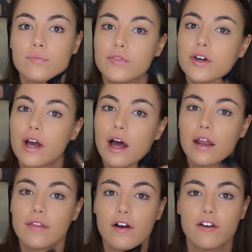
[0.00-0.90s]
the
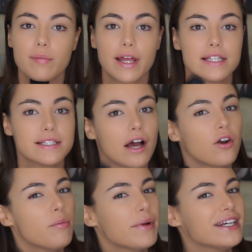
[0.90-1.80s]
colour that I've placed down.
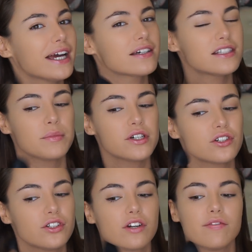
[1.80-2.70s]
On my neck so
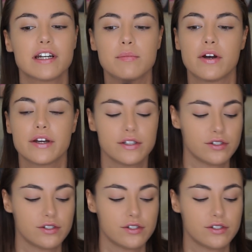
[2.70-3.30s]
much I don't really mind,